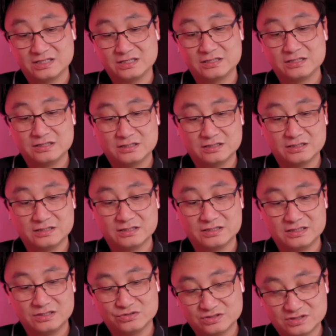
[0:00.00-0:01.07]
it.
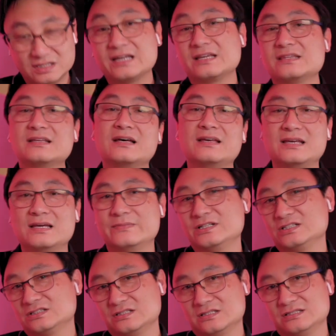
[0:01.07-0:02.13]
You're just taking that
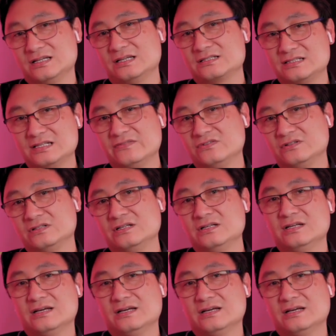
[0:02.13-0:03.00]
image to the next level.